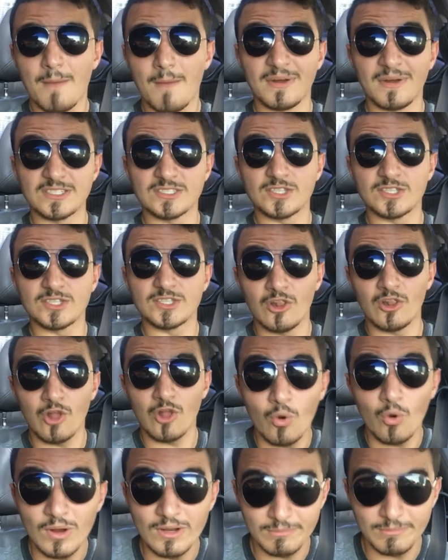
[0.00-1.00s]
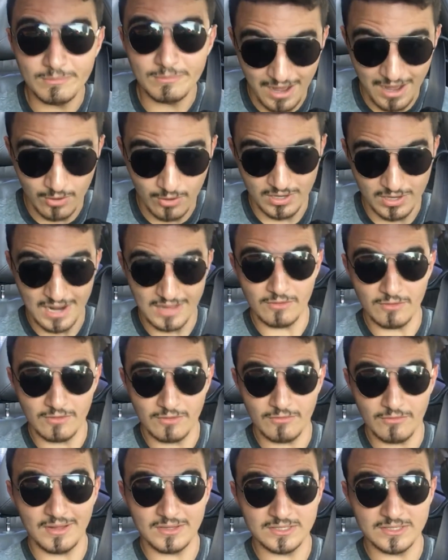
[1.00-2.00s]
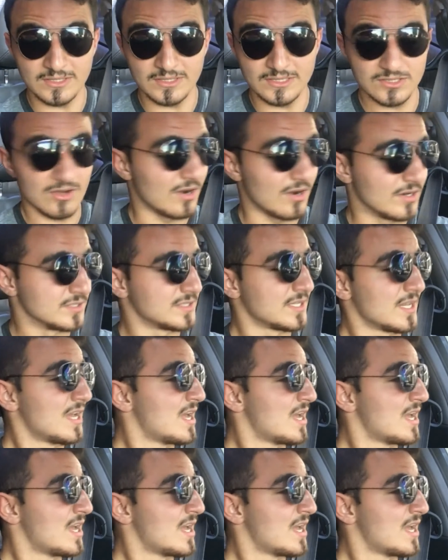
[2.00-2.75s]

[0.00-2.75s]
But it's the low end power I love about these cars.